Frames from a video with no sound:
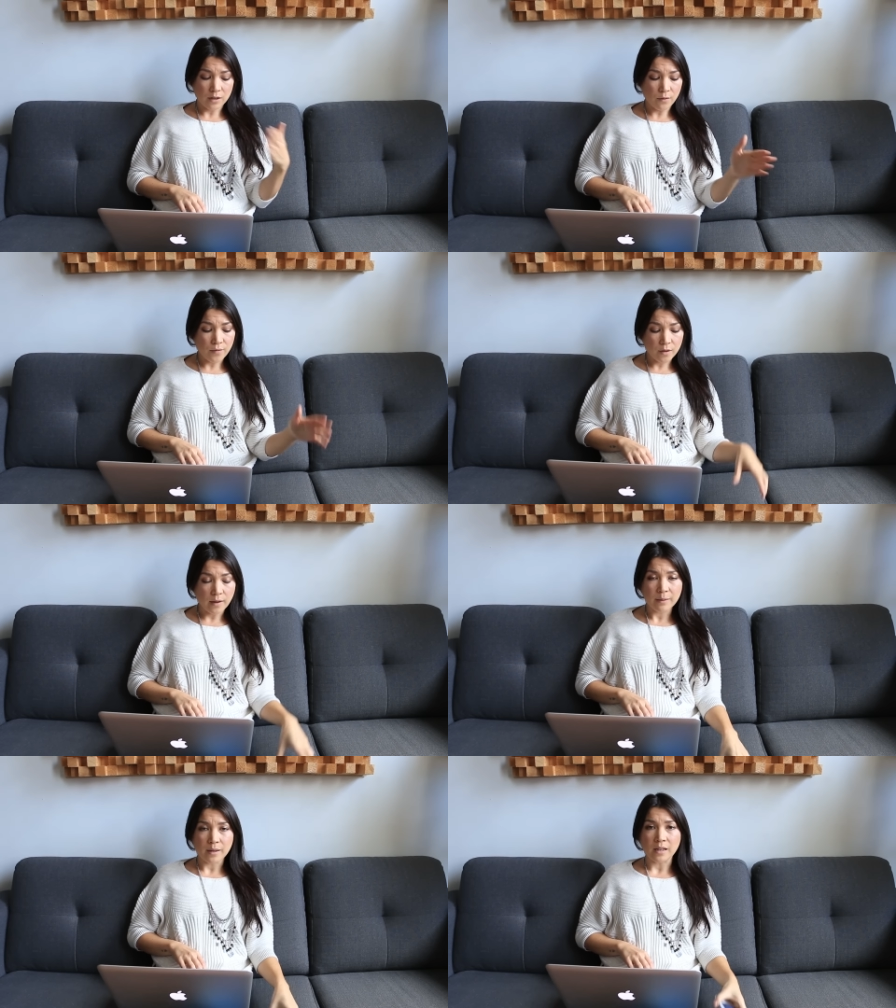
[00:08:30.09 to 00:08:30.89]
I don't follow
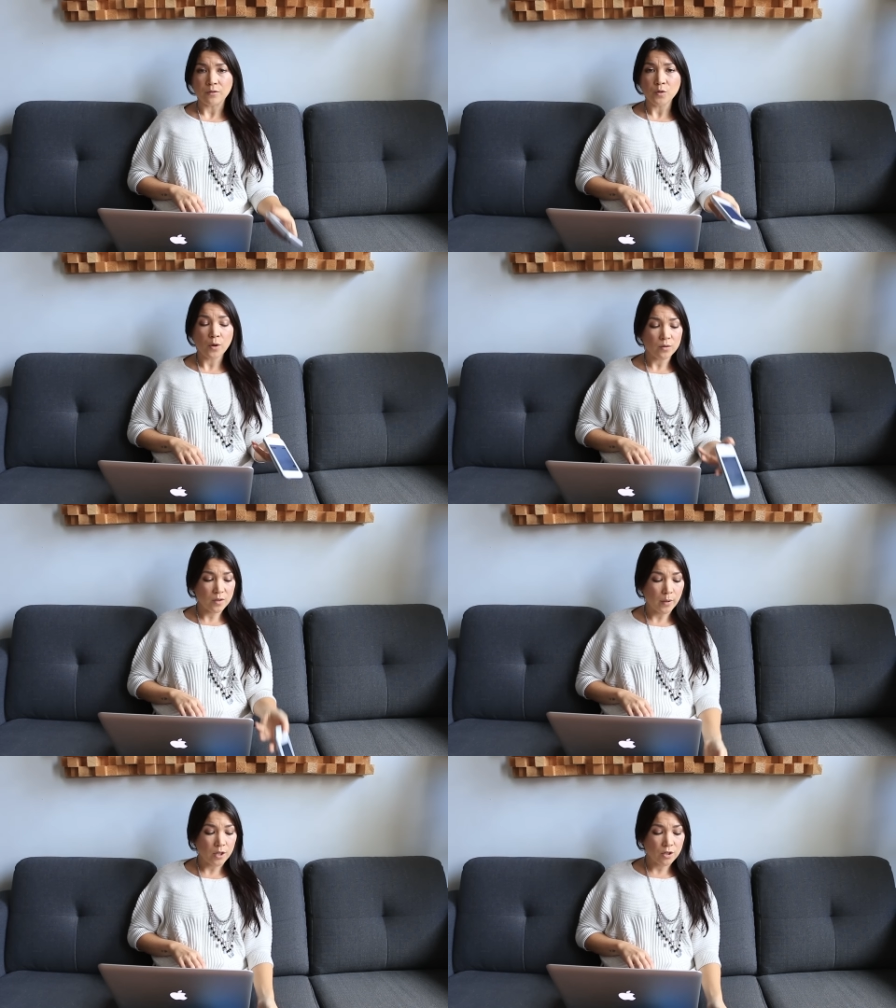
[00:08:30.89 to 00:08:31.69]
anybody. If you post
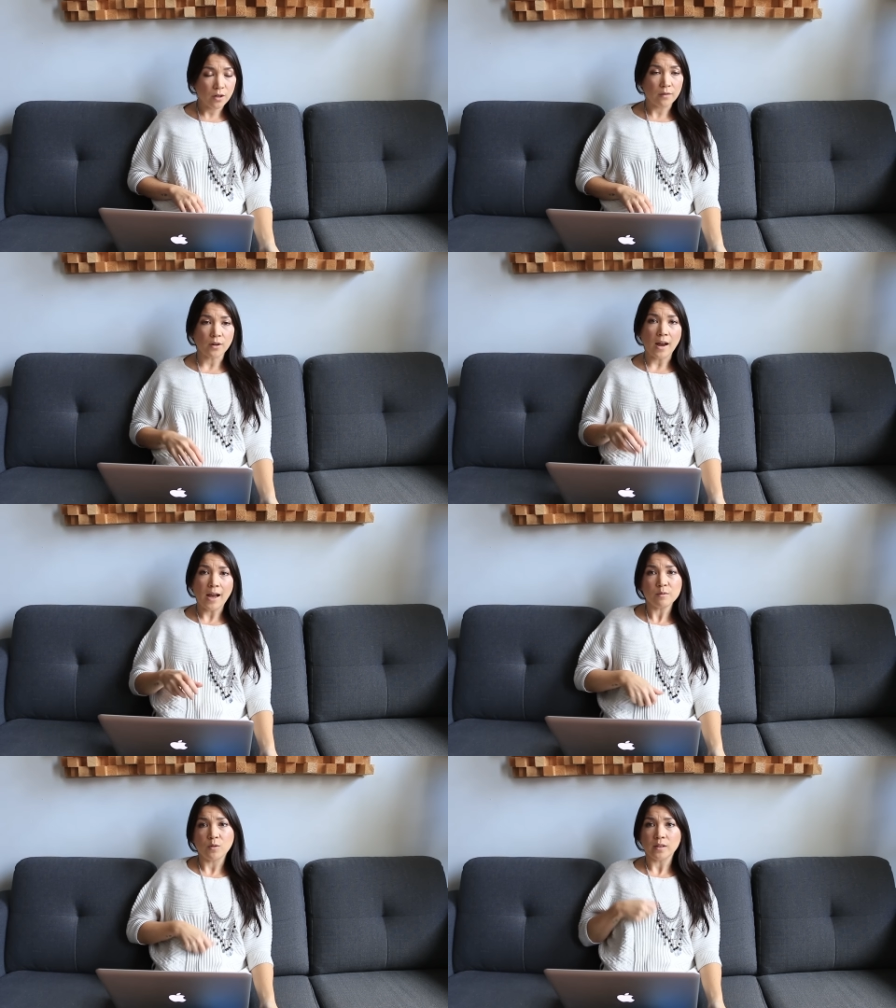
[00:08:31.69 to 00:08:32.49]
a picture of your
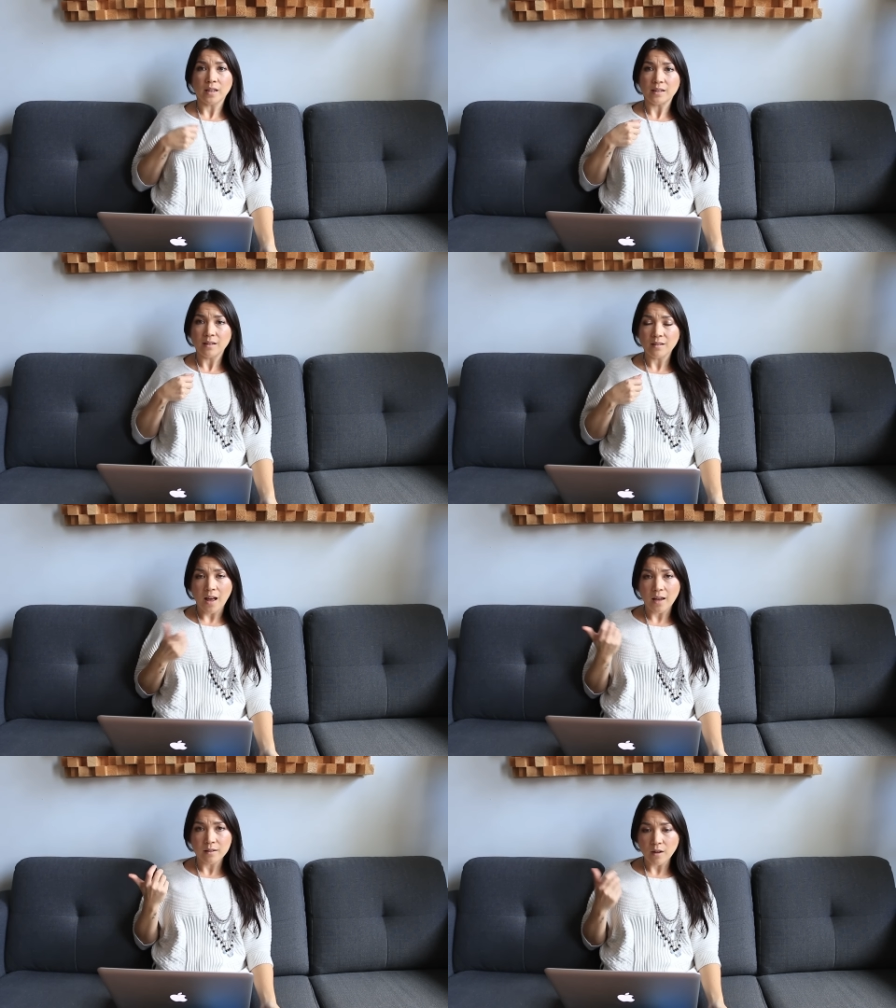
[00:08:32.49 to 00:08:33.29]
abs going like this,
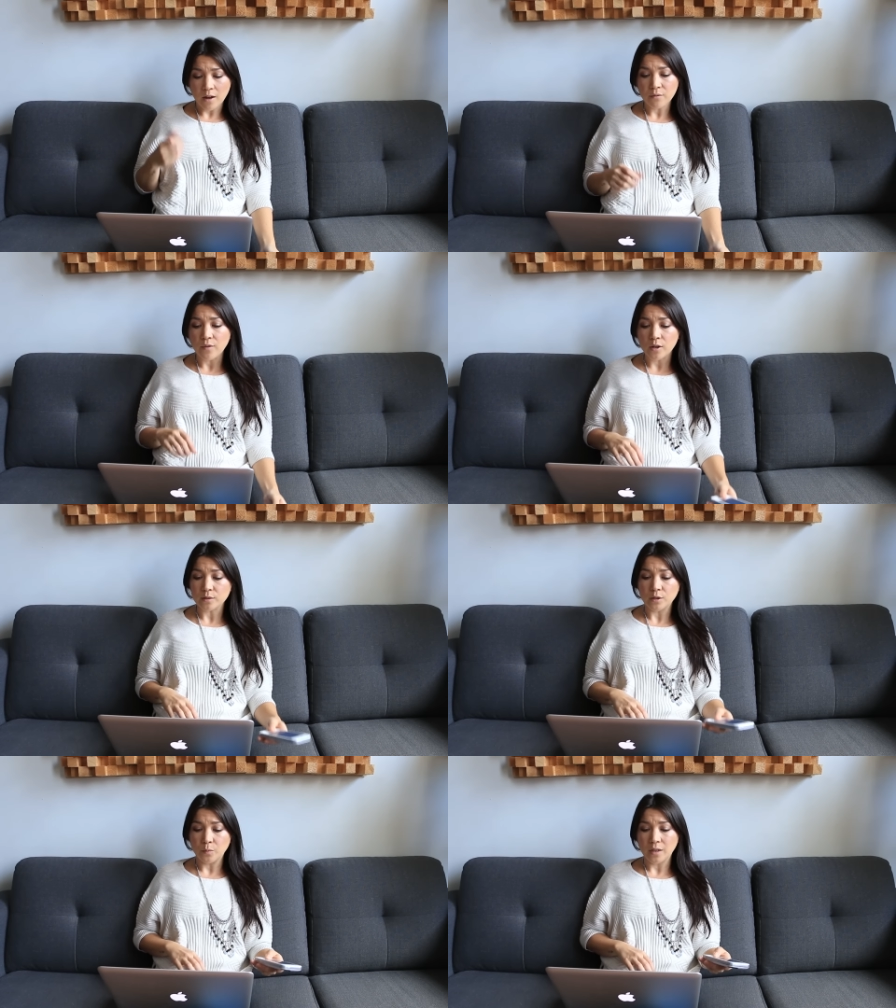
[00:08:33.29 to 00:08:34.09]
I
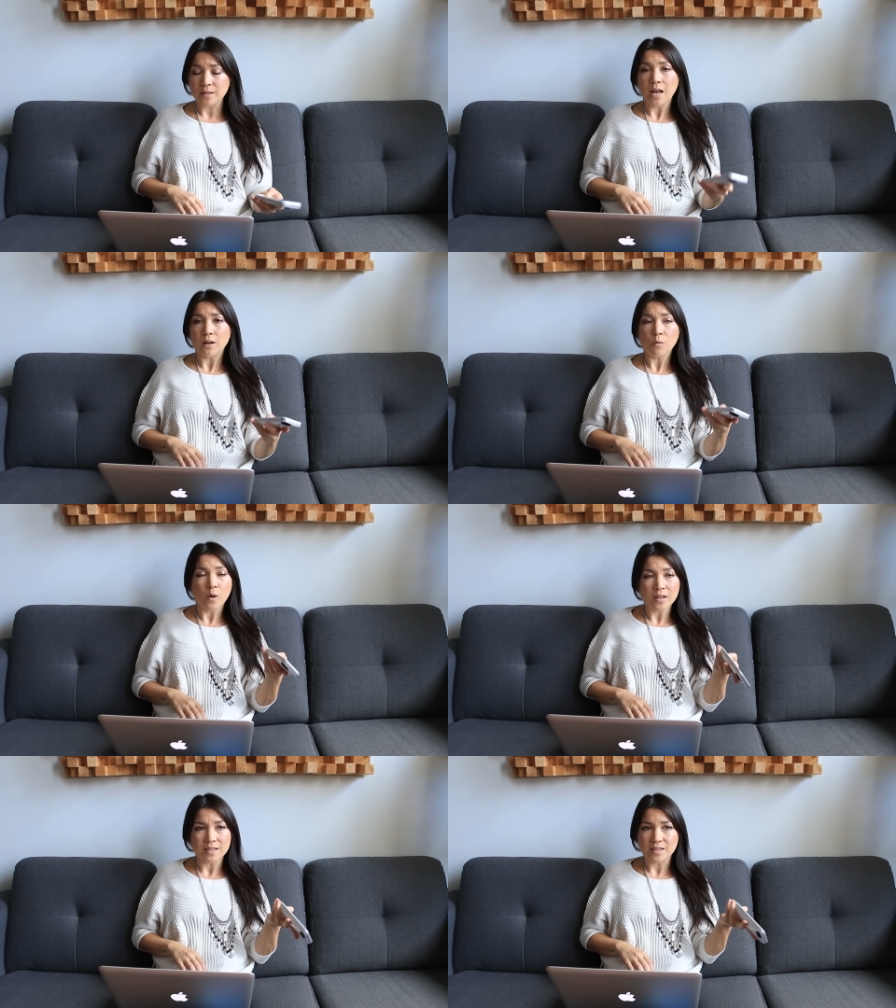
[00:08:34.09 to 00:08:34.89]
unfollow you because I don't
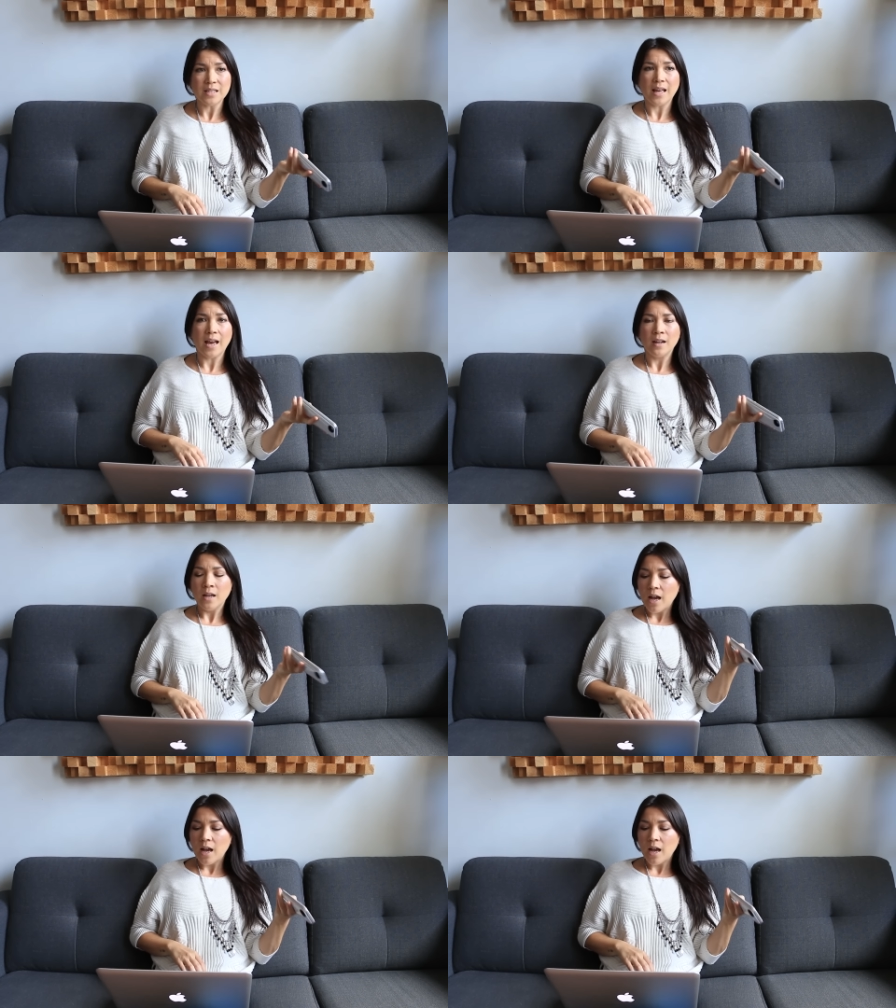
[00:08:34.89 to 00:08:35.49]
wanna see that.